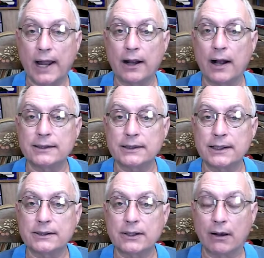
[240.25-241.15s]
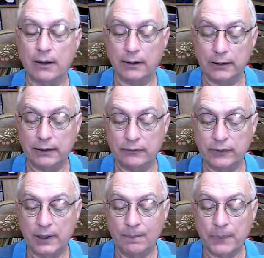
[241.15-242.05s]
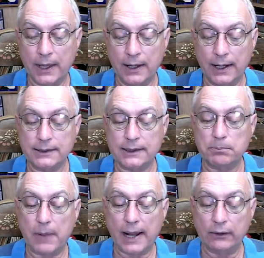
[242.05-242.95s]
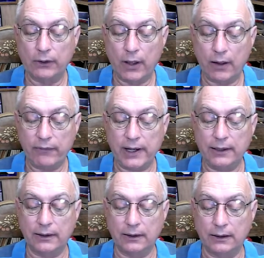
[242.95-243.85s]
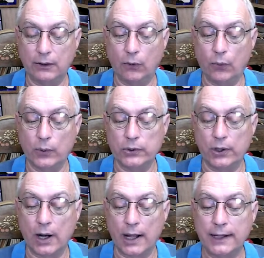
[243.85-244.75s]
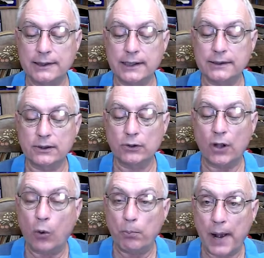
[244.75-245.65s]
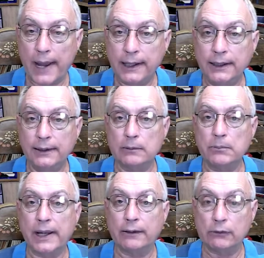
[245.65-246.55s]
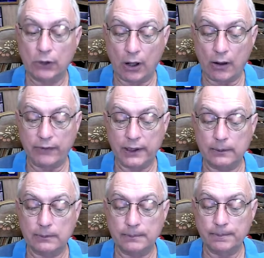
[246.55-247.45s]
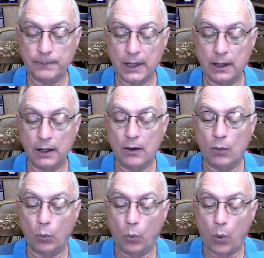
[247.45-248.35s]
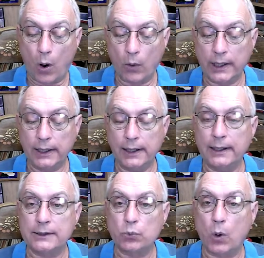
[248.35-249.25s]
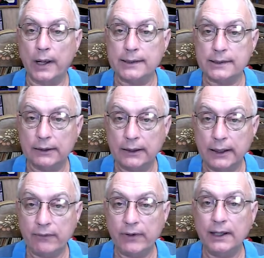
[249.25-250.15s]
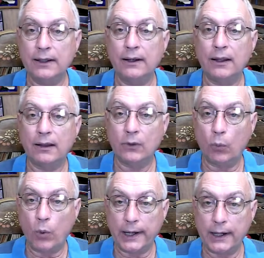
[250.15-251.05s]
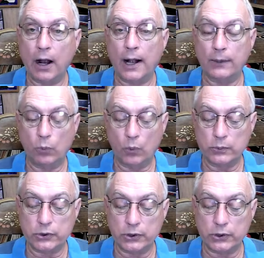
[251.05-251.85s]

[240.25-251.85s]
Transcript: says to live, he says, by loving the Lord your God, he says, obey him and love him, walking in his ways, living the way God wants you to.